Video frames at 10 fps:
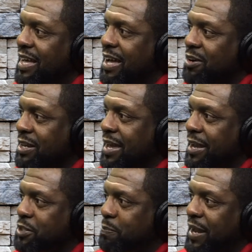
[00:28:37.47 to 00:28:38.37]
how could I
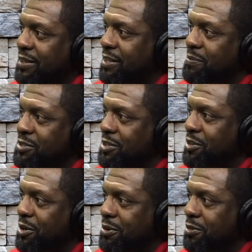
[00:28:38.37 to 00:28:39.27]
expect them to
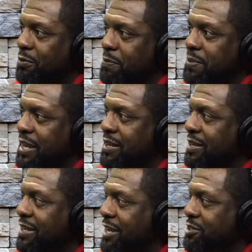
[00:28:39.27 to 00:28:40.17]
know the
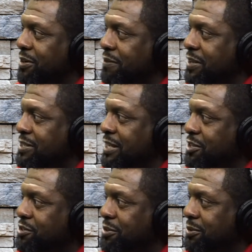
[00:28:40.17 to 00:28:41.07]
repeated nature of these
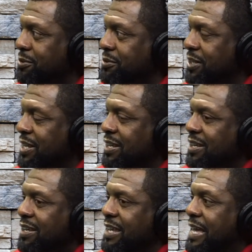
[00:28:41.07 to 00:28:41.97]
issues
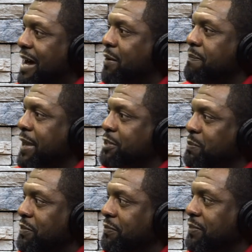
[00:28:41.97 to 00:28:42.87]
and how it makes
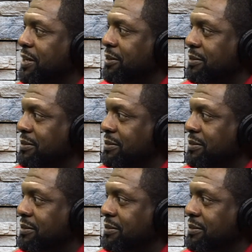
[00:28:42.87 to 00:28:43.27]
me feel?